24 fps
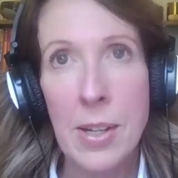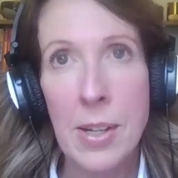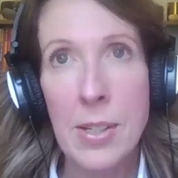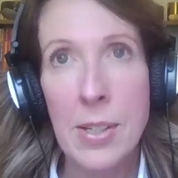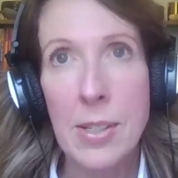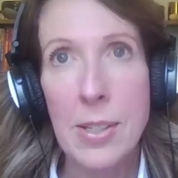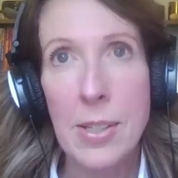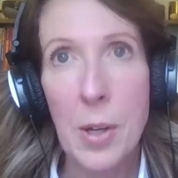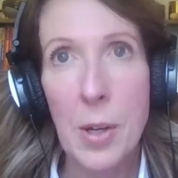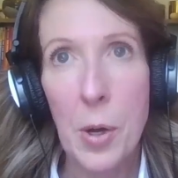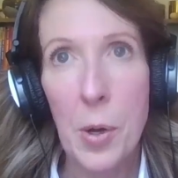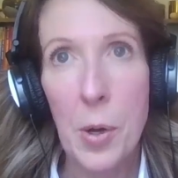
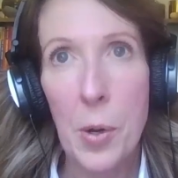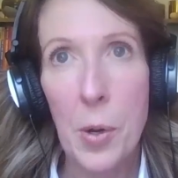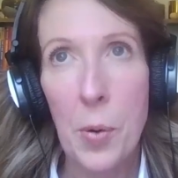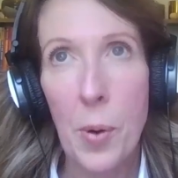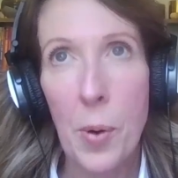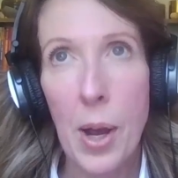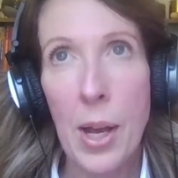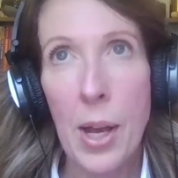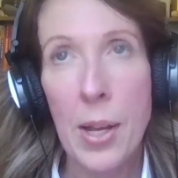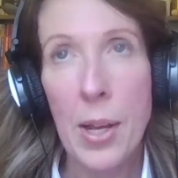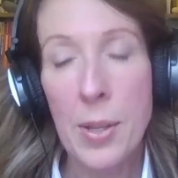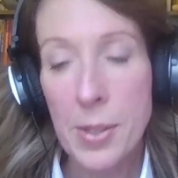So
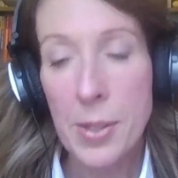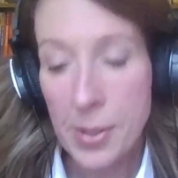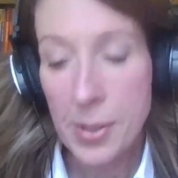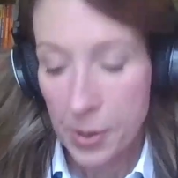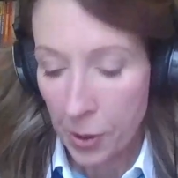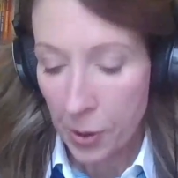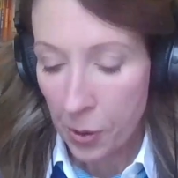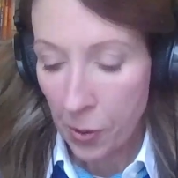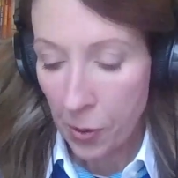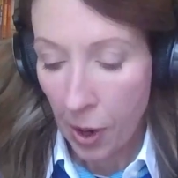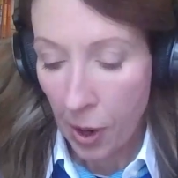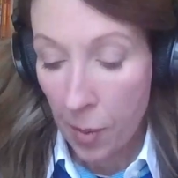
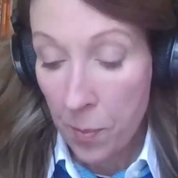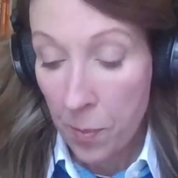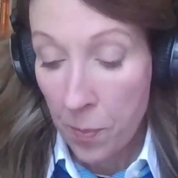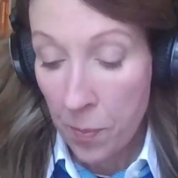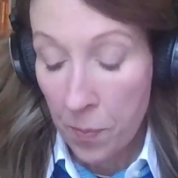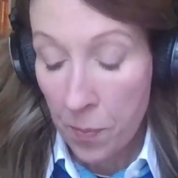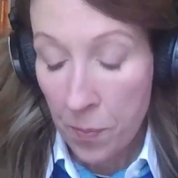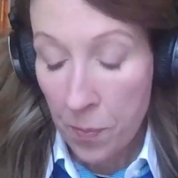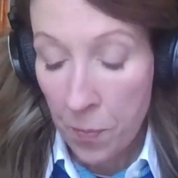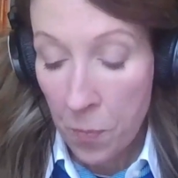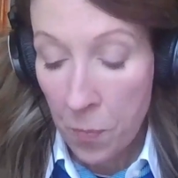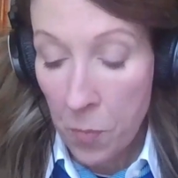
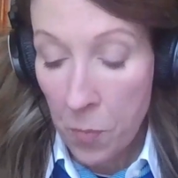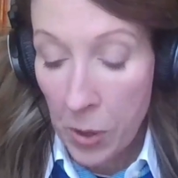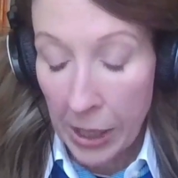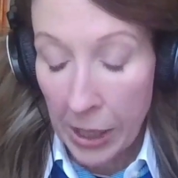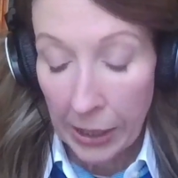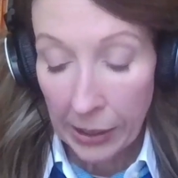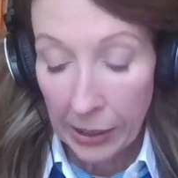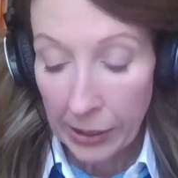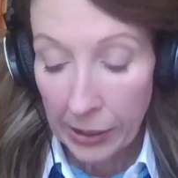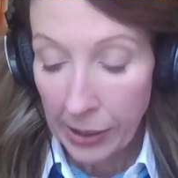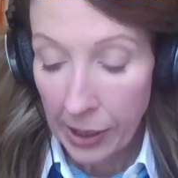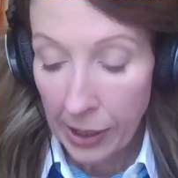I'm
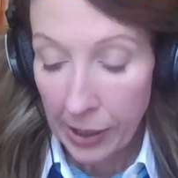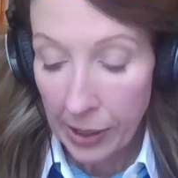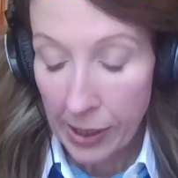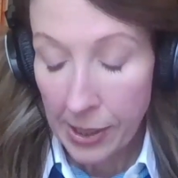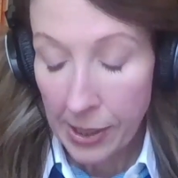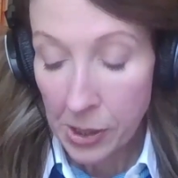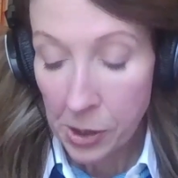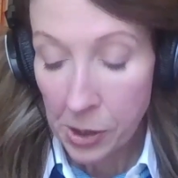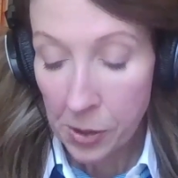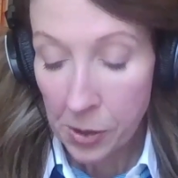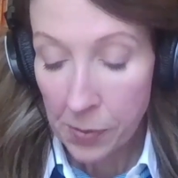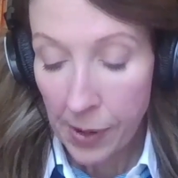really lucky
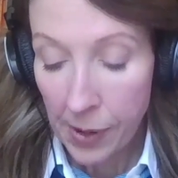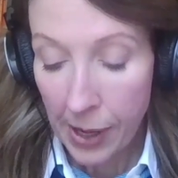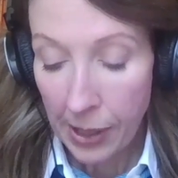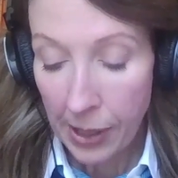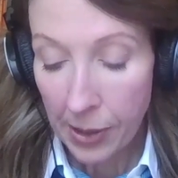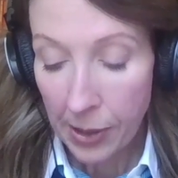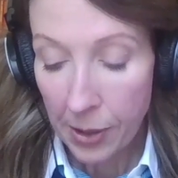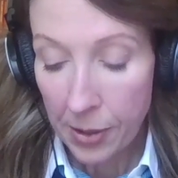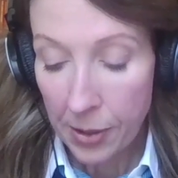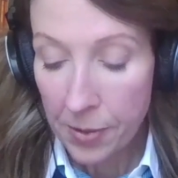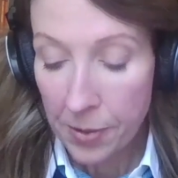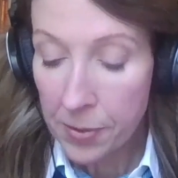to have had a
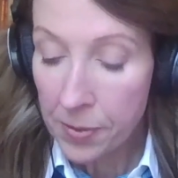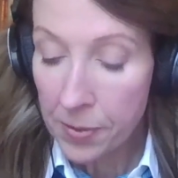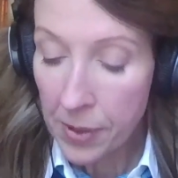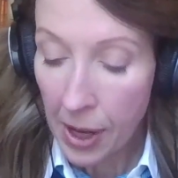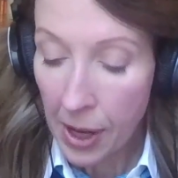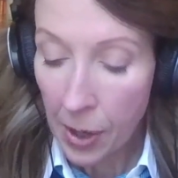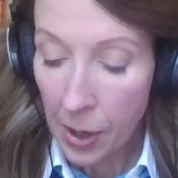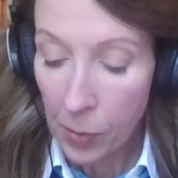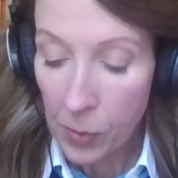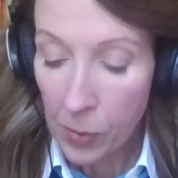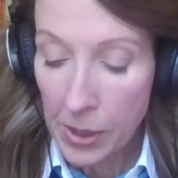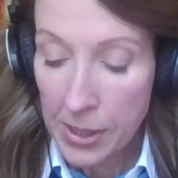lot of
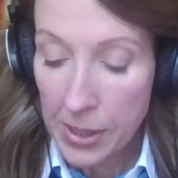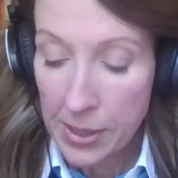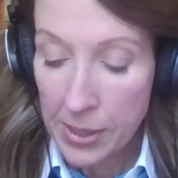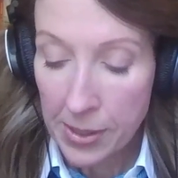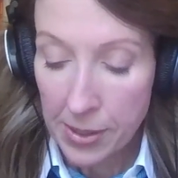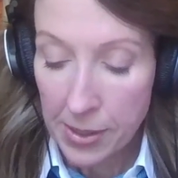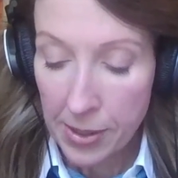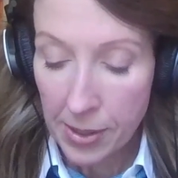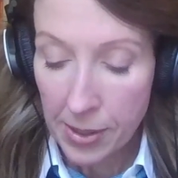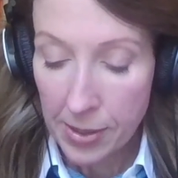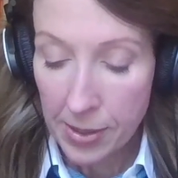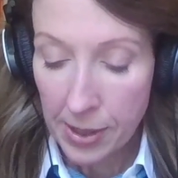recent
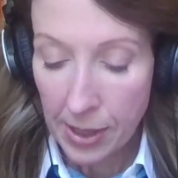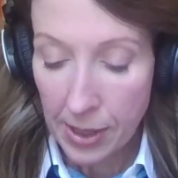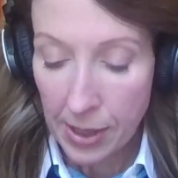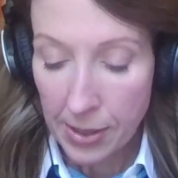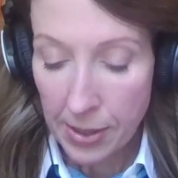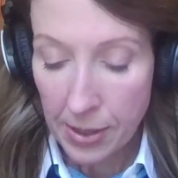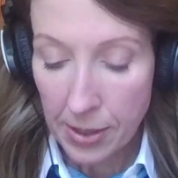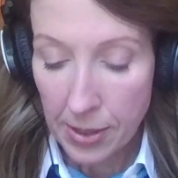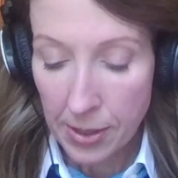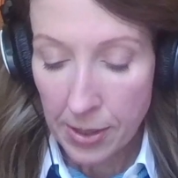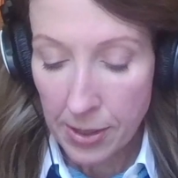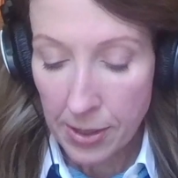
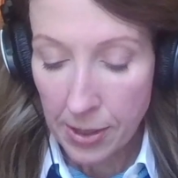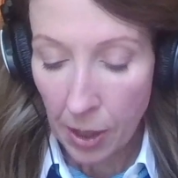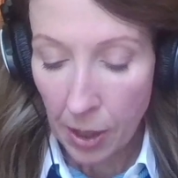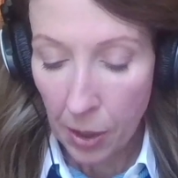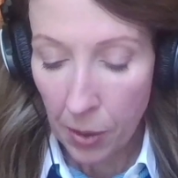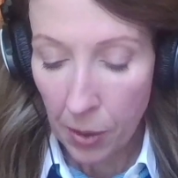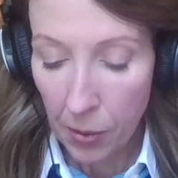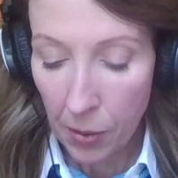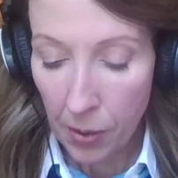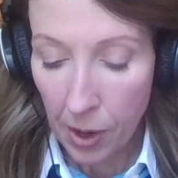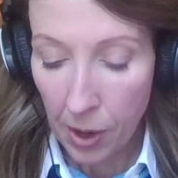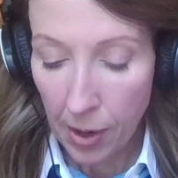successes.
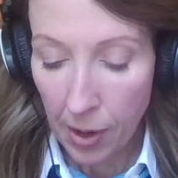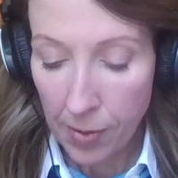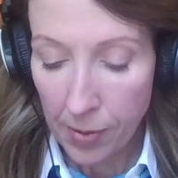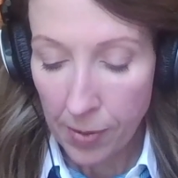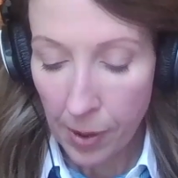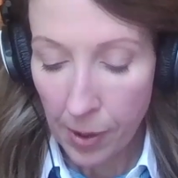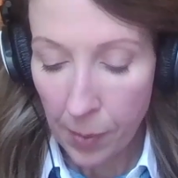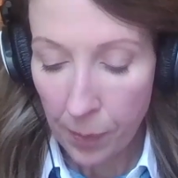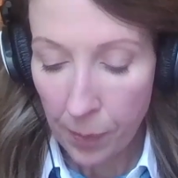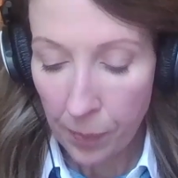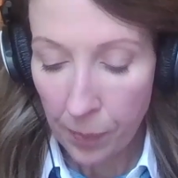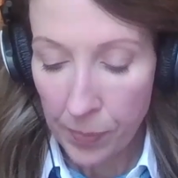So I've
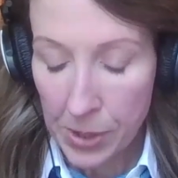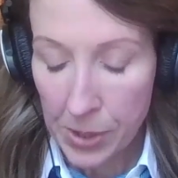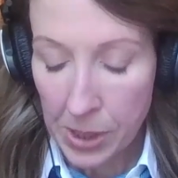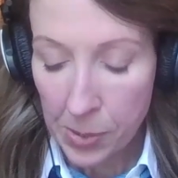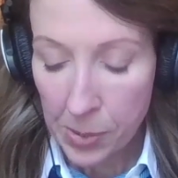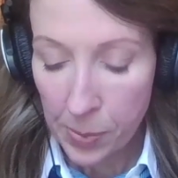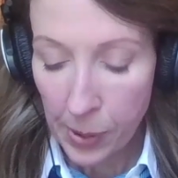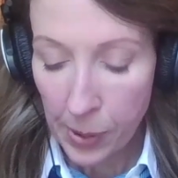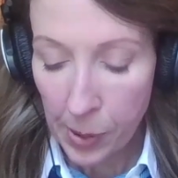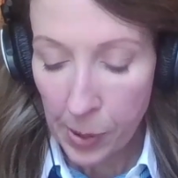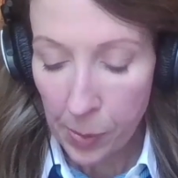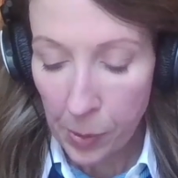
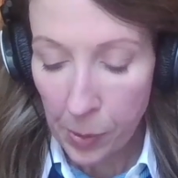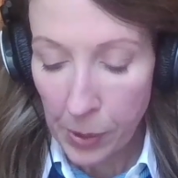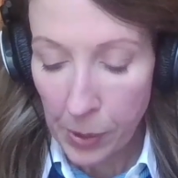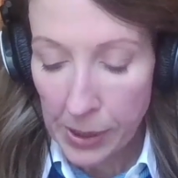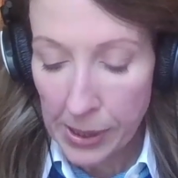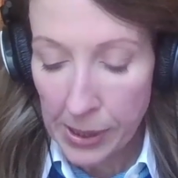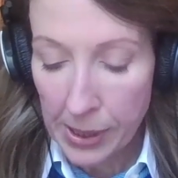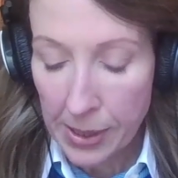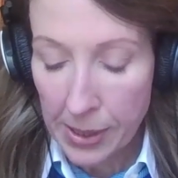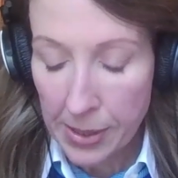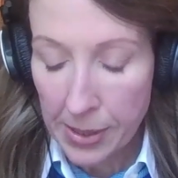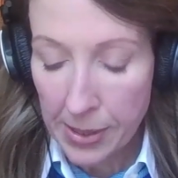just been
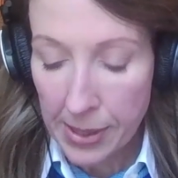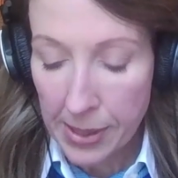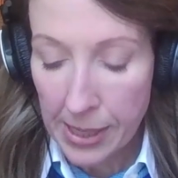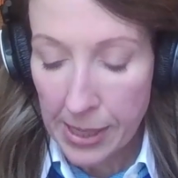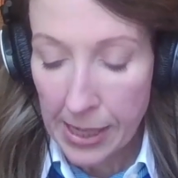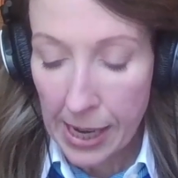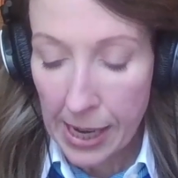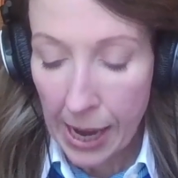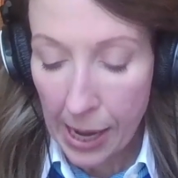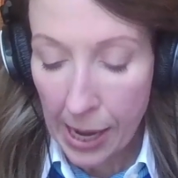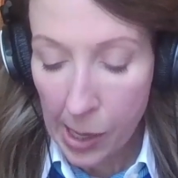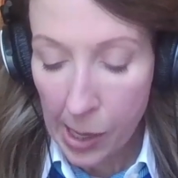appointed as
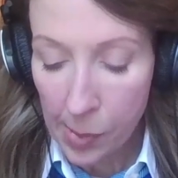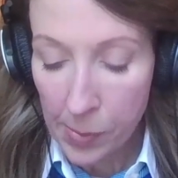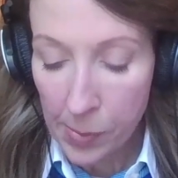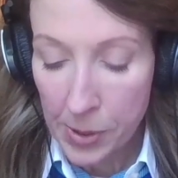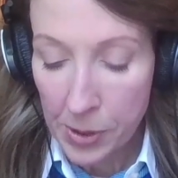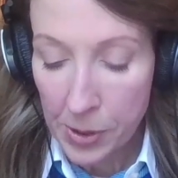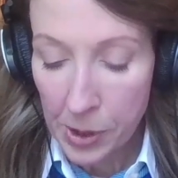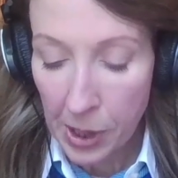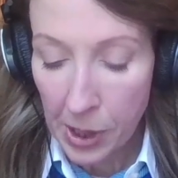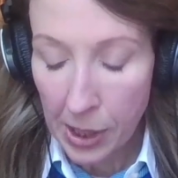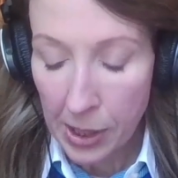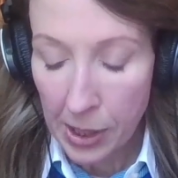the AIM,
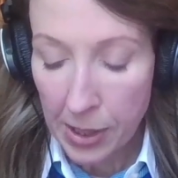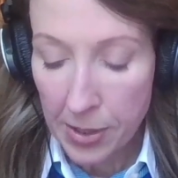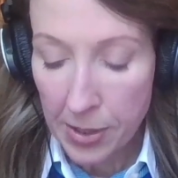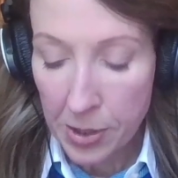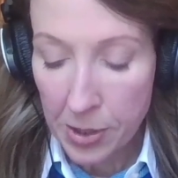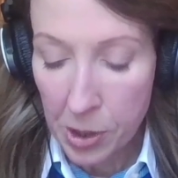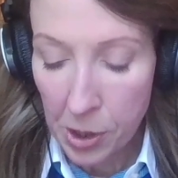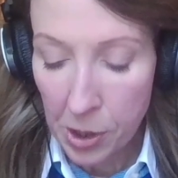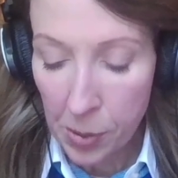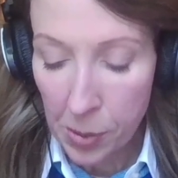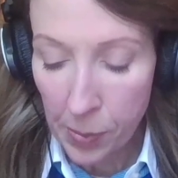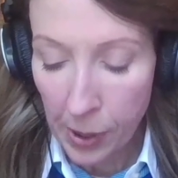Australian
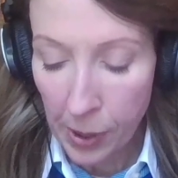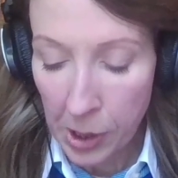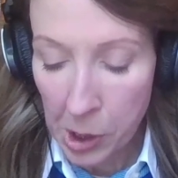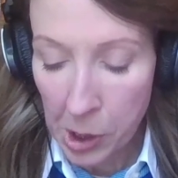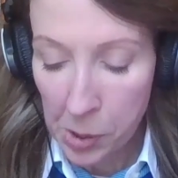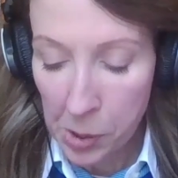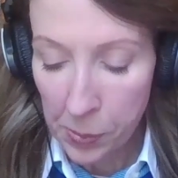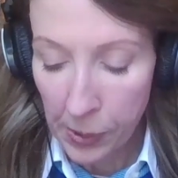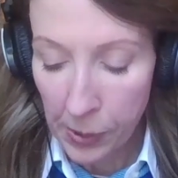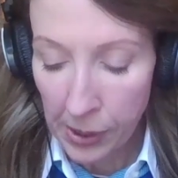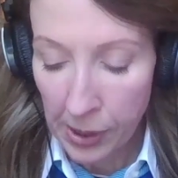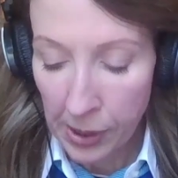Institute of
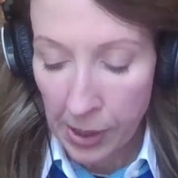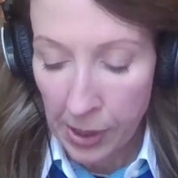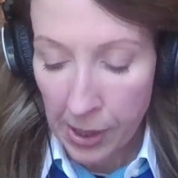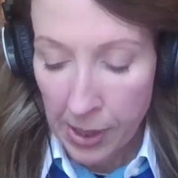Management,